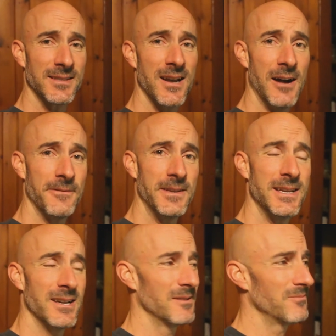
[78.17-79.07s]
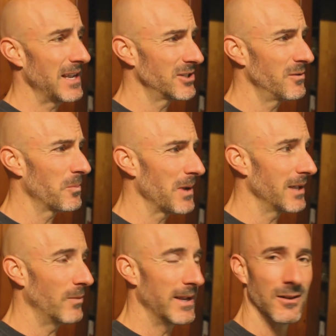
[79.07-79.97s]
coffee here. Actually, we'll
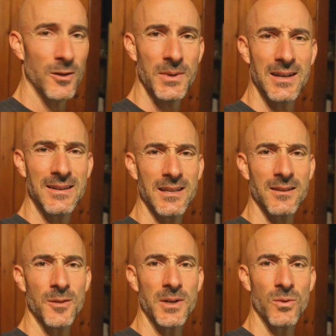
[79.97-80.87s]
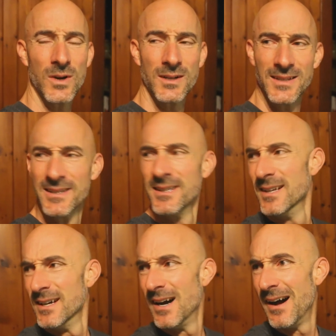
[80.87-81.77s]
probably wait a little bit. I'll get a little bit of work done.
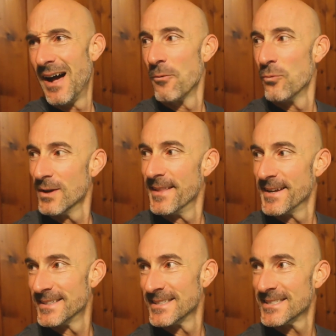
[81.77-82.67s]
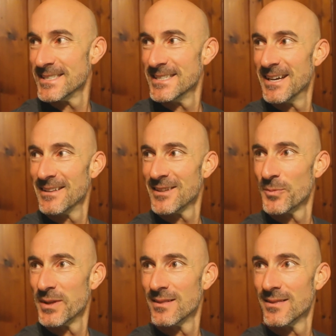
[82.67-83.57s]
I would like to see it a
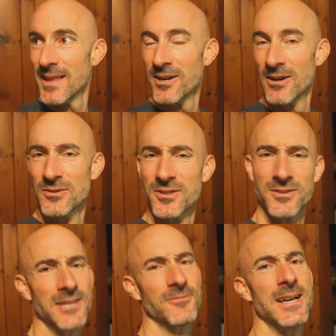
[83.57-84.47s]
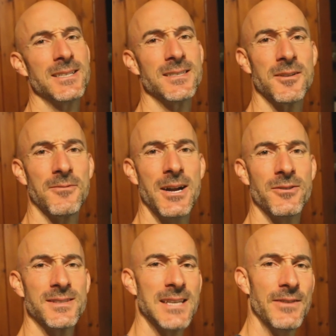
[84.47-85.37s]
little bit lighter out. So sunrise is
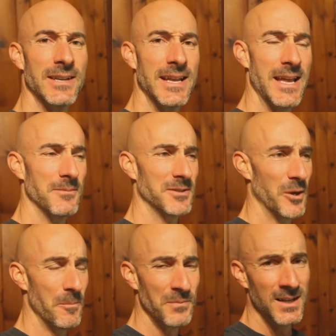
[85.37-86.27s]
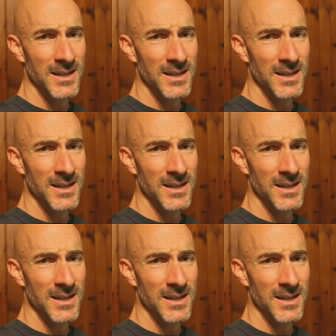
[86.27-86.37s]
around 7 a.m. So